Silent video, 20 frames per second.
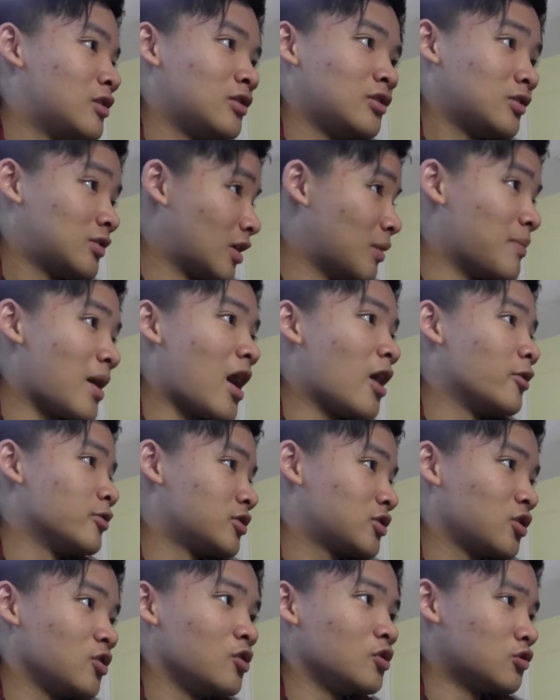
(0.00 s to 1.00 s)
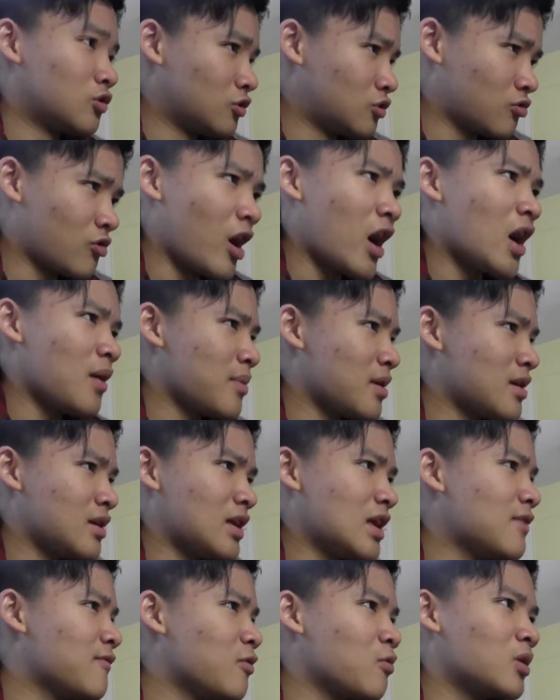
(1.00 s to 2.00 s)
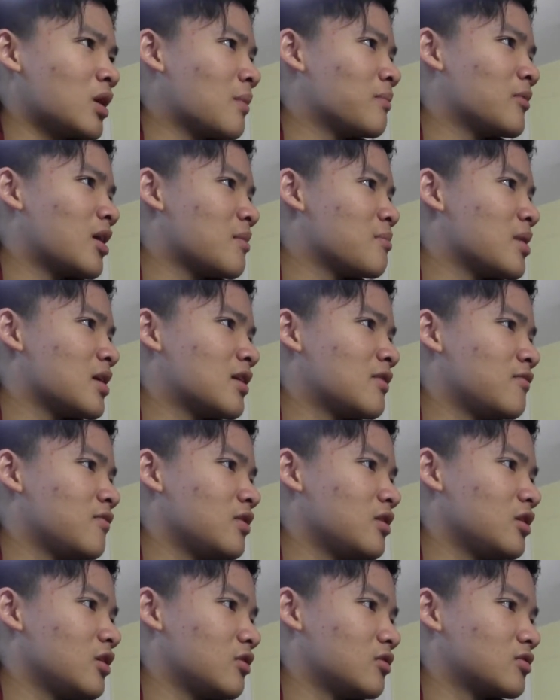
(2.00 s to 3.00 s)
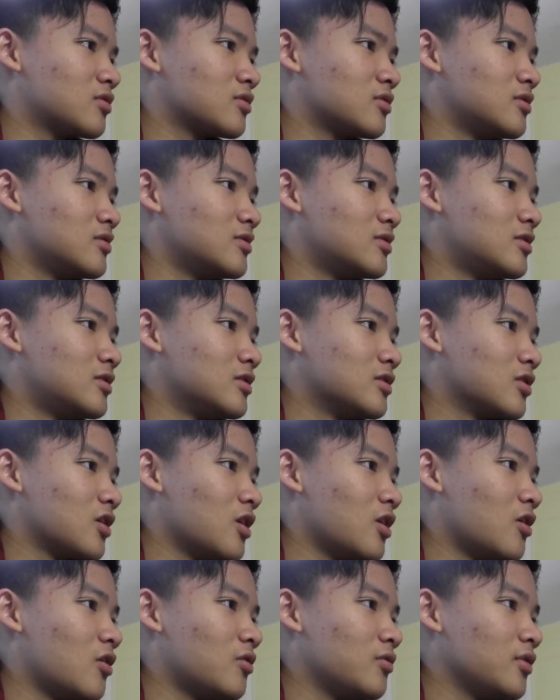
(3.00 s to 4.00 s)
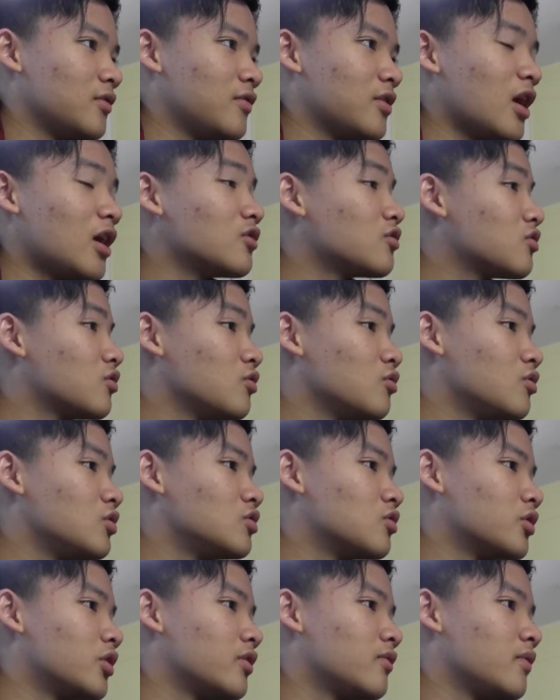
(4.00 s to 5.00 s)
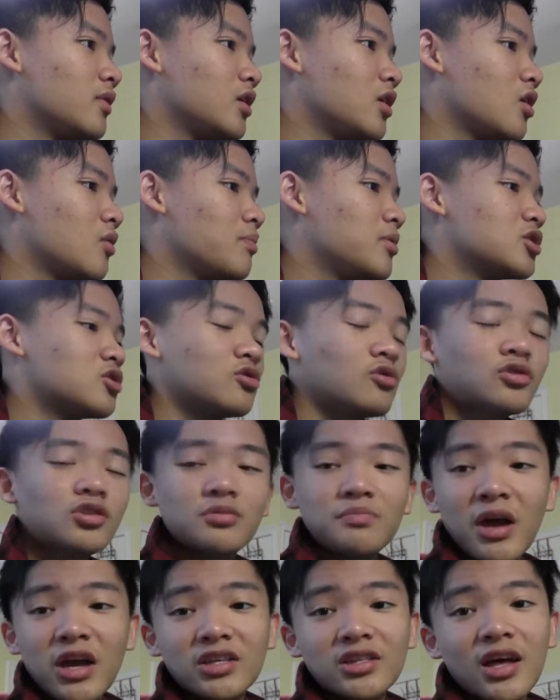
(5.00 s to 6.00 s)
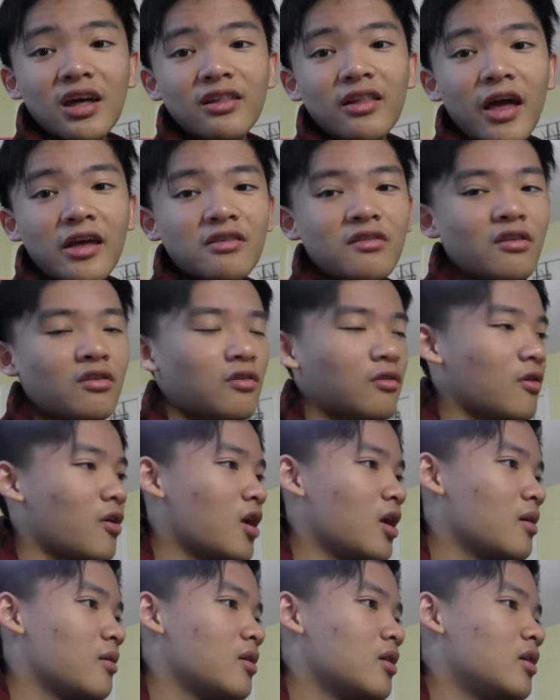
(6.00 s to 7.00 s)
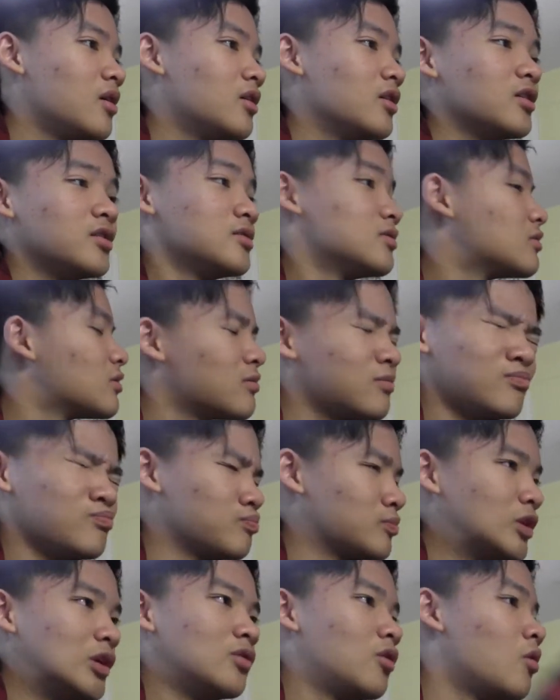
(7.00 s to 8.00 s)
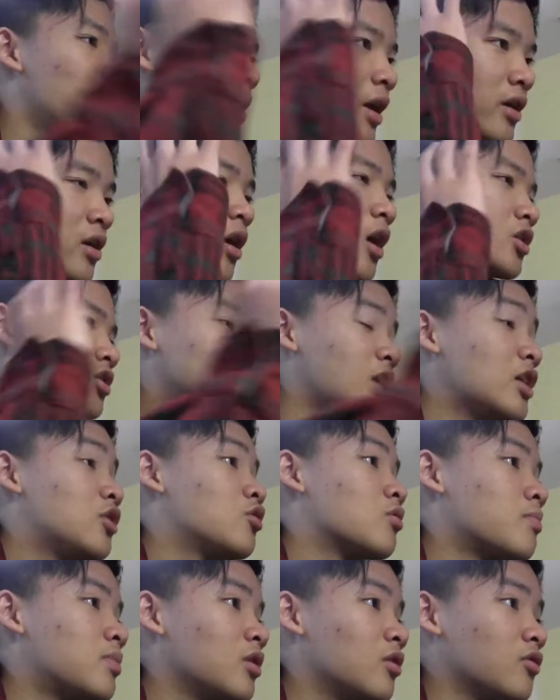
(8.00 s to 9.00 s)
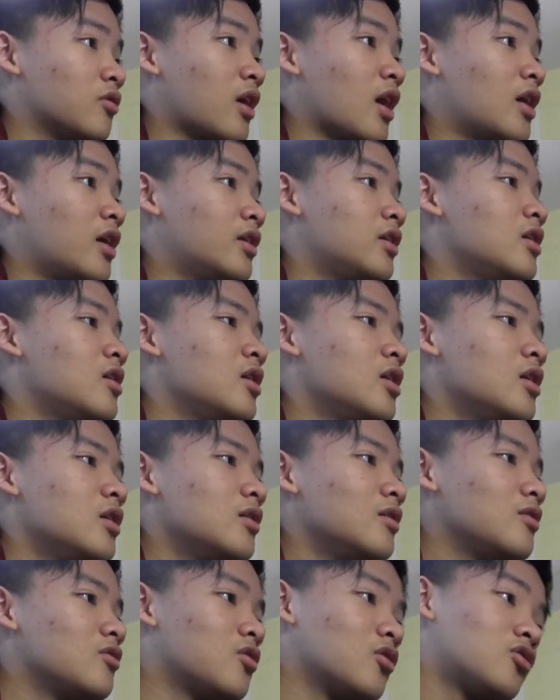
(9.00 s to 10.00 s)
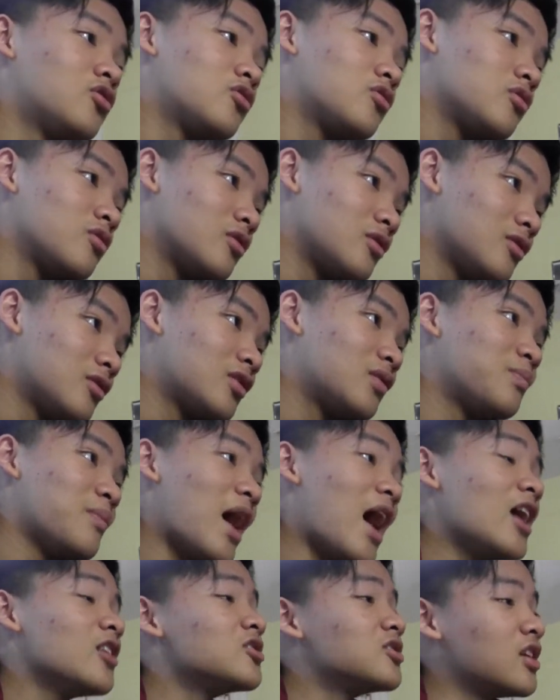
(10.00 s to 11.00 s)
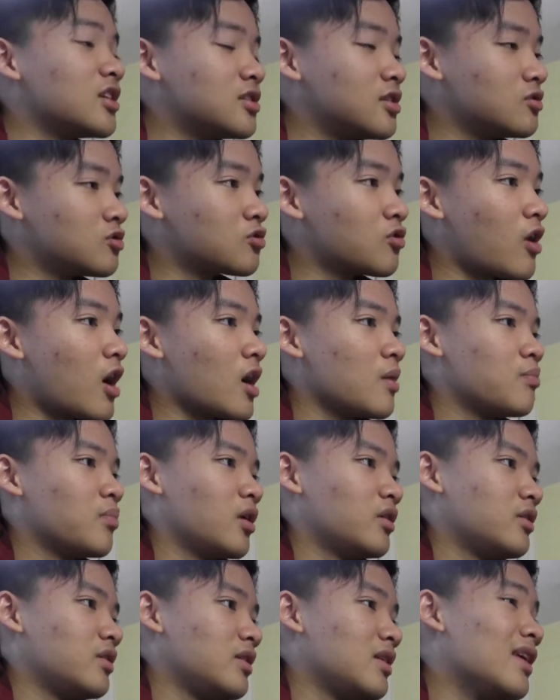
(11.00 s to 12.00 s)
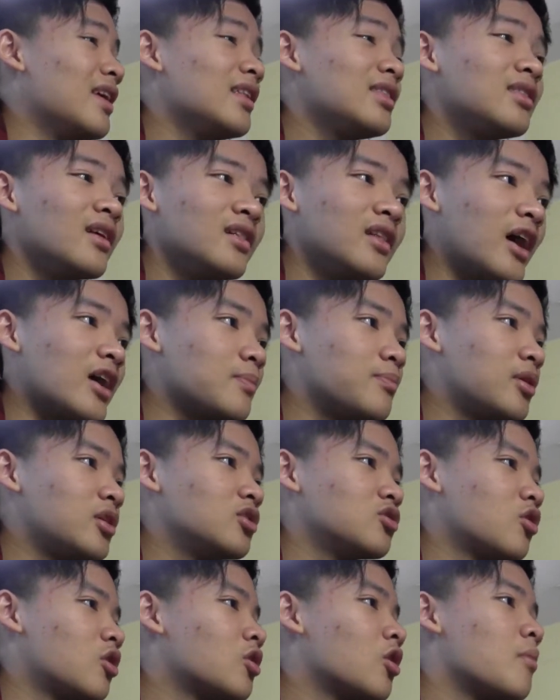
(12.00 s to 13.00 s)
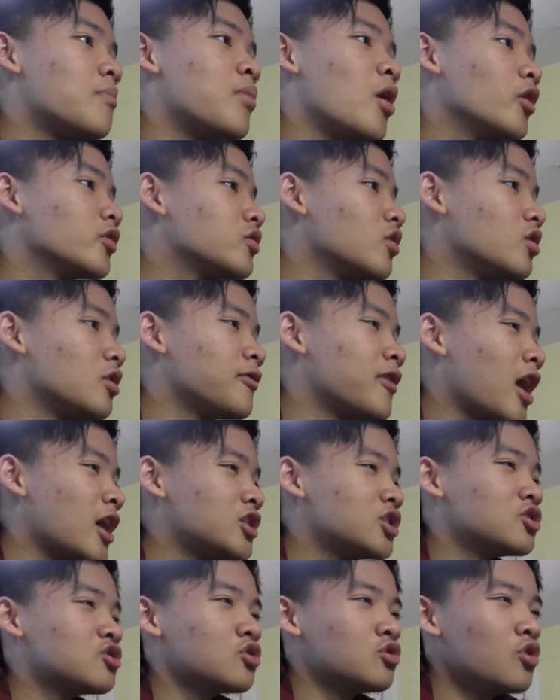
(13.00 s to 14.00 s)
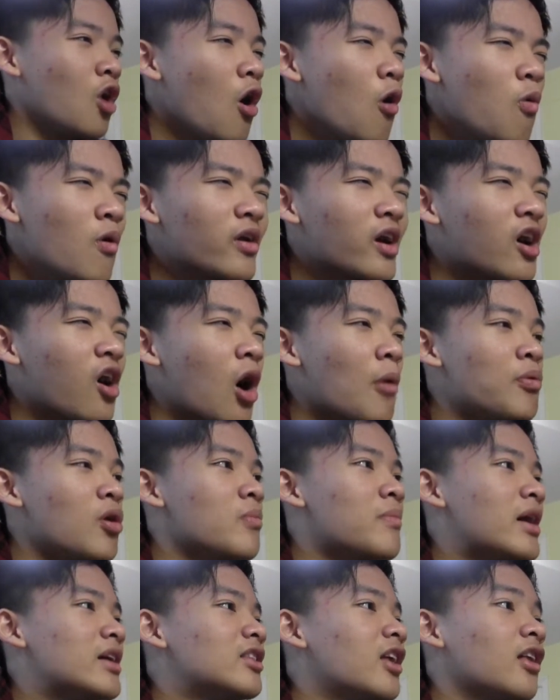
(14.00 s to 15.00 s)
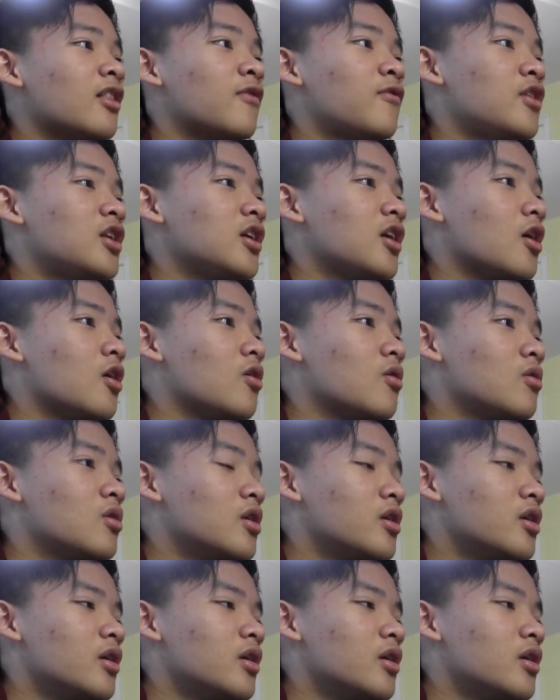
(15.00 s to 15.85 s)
somehow still subscribing even when I'm not making videos. So, if you guys do enjoy this video, be sure to smash that like, subscribe. Oh my gosh, take your pills, Callan. So, smash that subscribe button, hit the like button, turn on post notifications to know when I upload my next video.